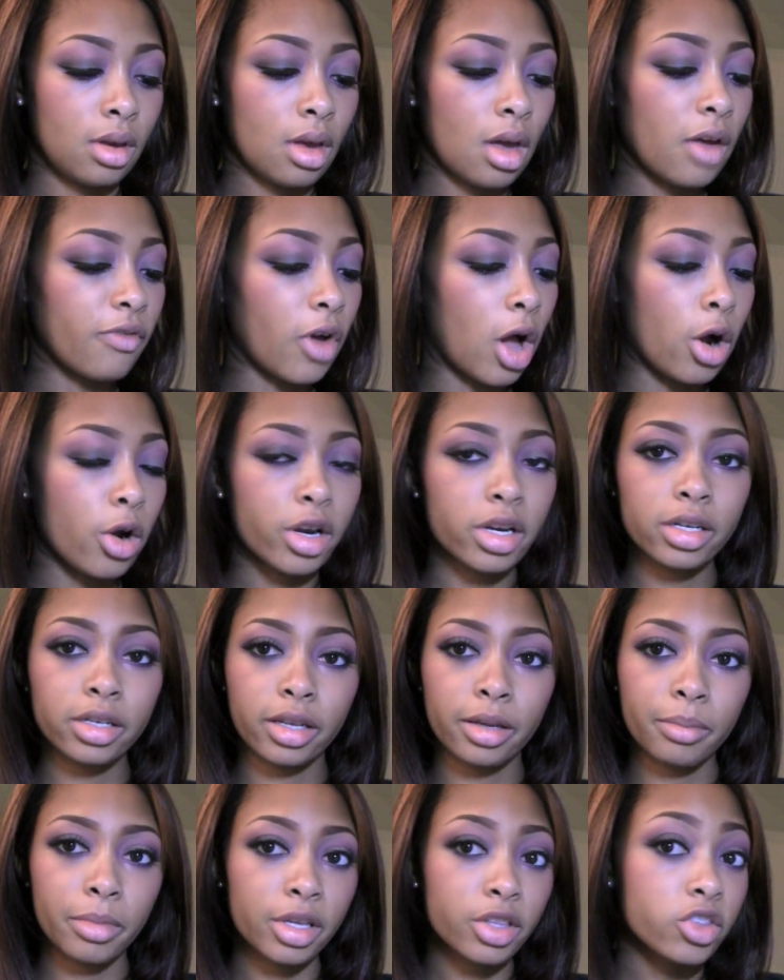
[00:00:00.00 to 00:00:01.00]
I've already
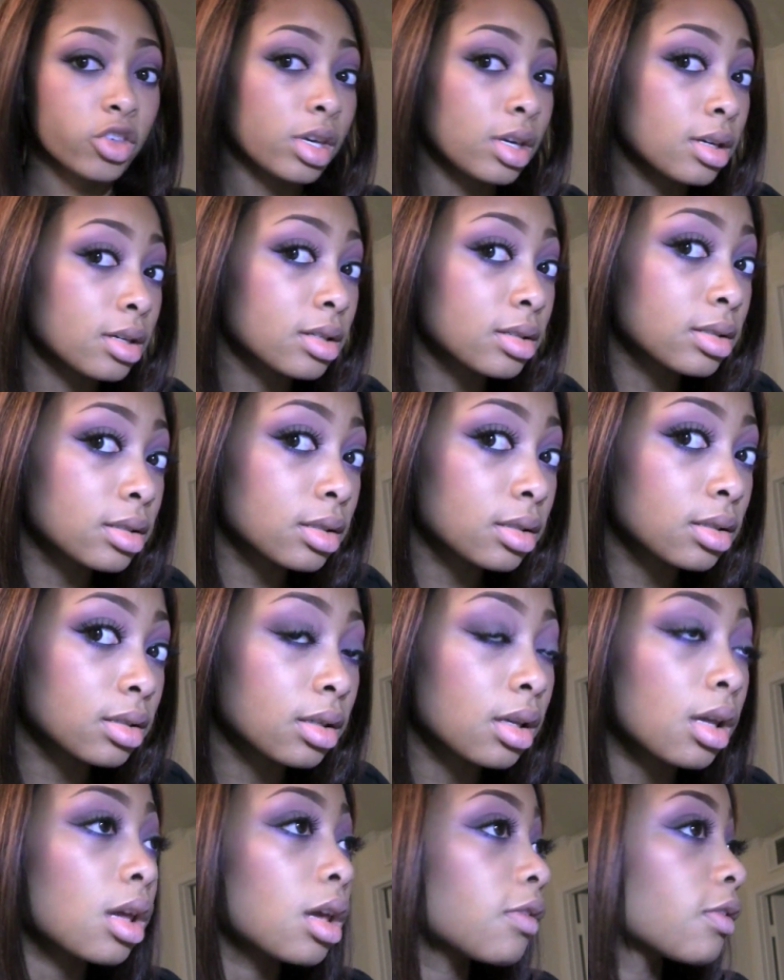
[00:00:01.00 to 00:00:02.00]
done my cheeks,
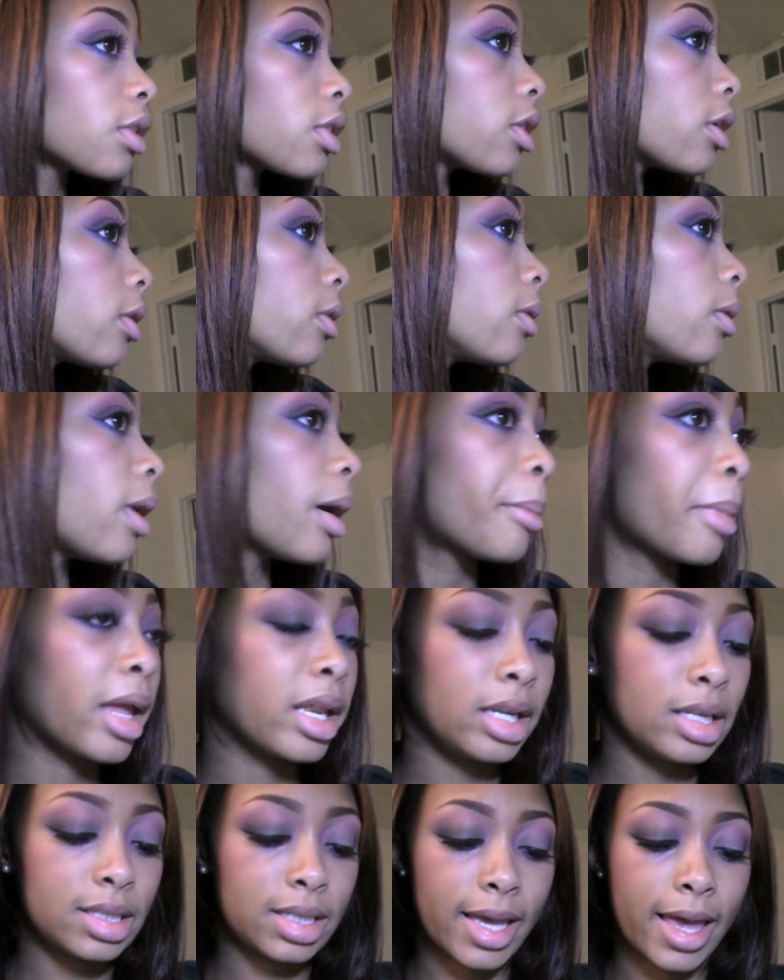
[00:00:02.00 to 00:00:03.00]
even though I might
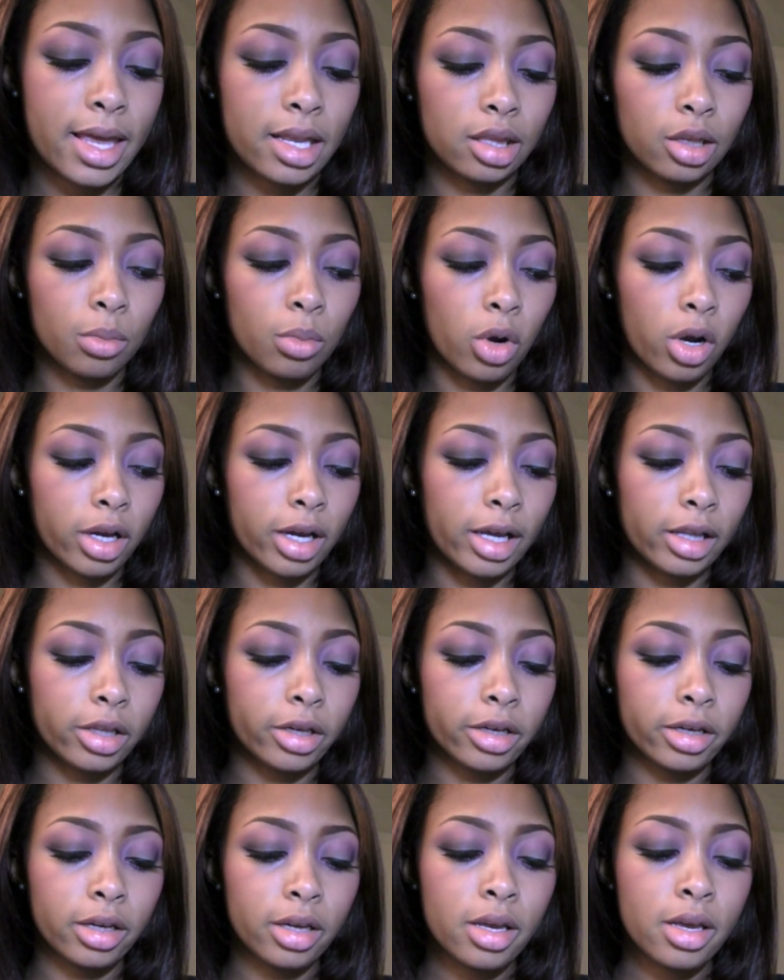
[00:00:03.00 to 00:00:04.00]
need to add a little more
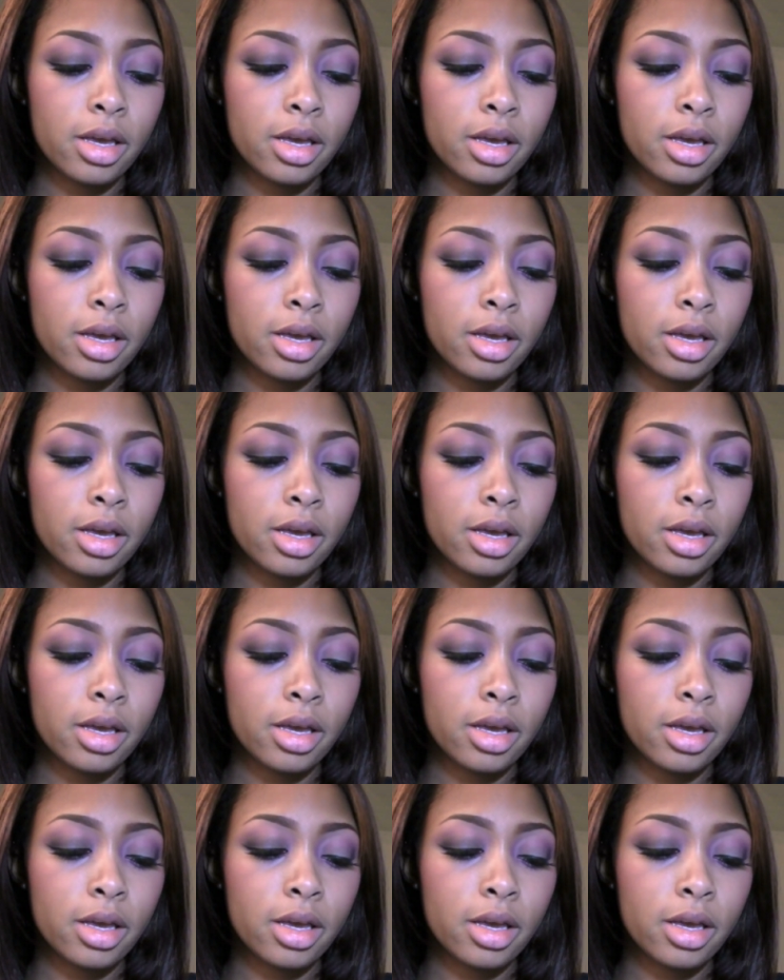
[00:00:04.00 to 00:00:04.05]
color.